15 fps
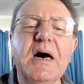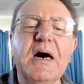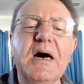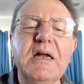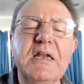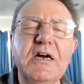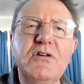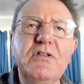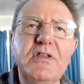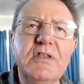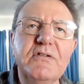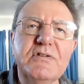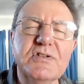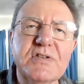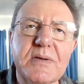I know that
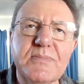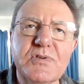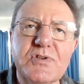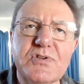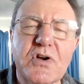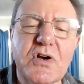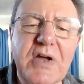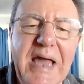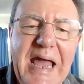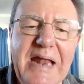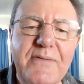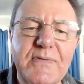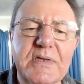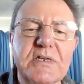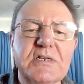there are some strong
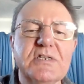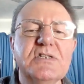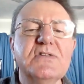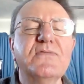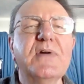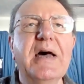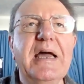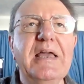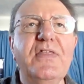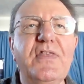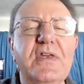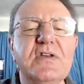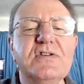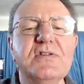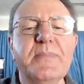advocates of
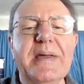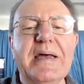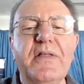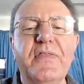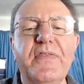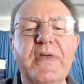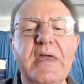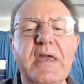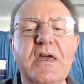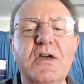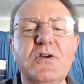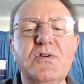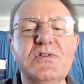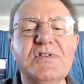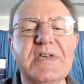atheism out there
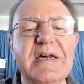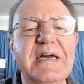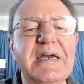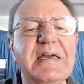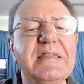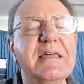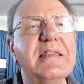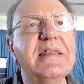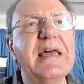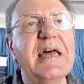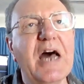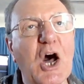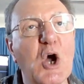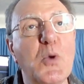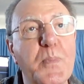who say that
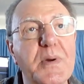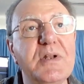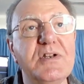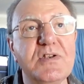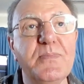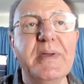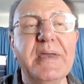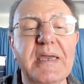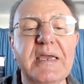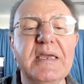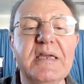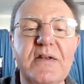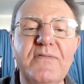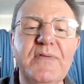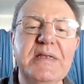they're open to being
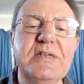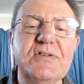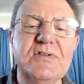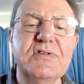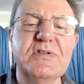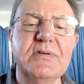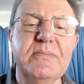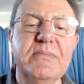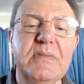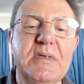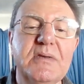convinced.